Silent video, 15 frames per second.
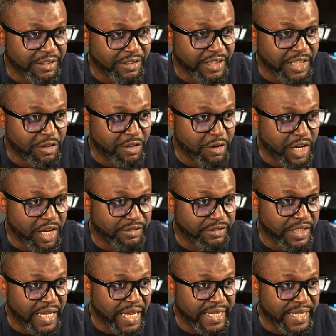Then you have
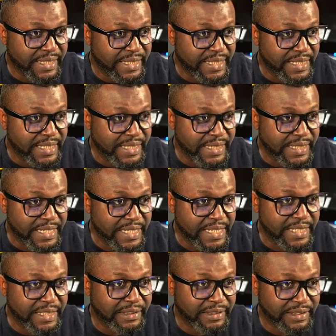the
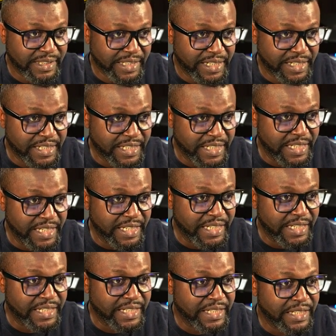SDC 10
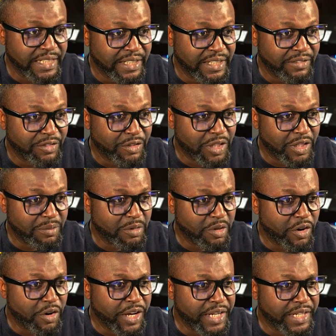gig. If you keep
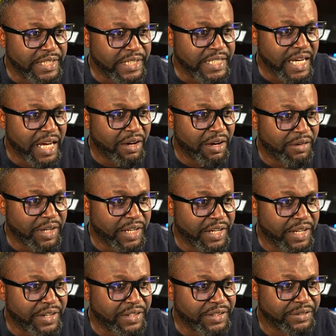going down
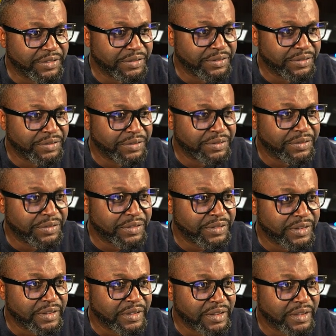here,
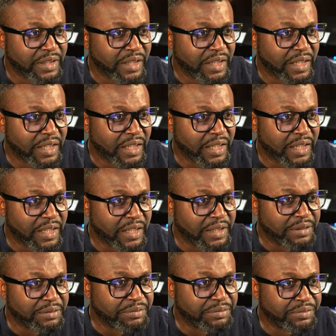
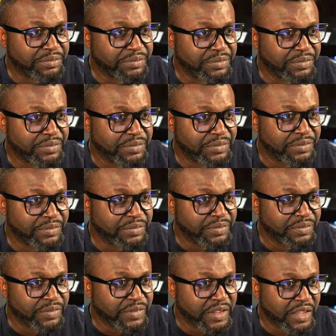and
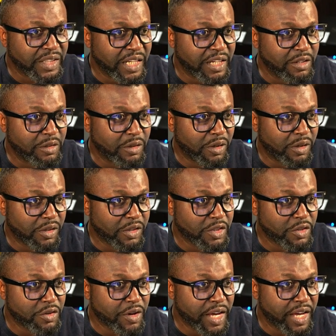then
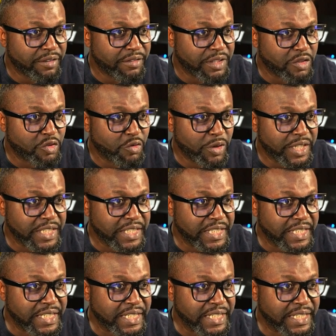also you have a 20
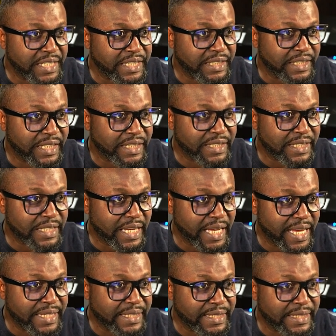gig, that's the
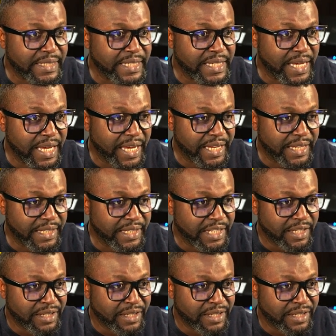SDA.